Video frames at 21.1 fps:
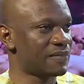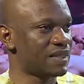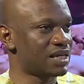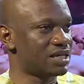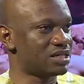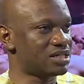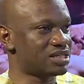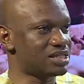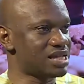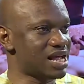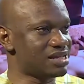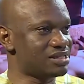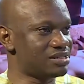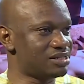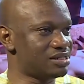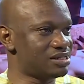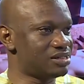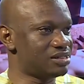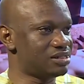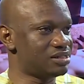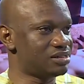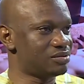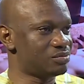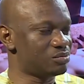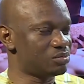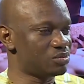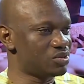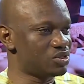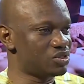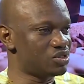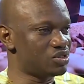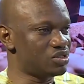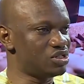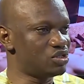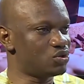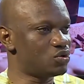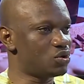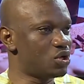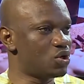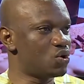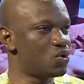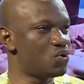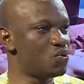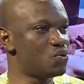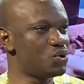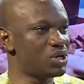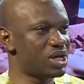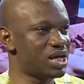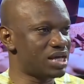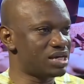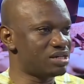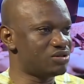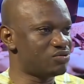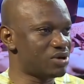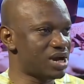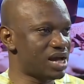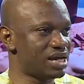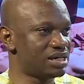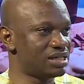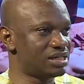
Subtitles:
start it, see to a good end, right?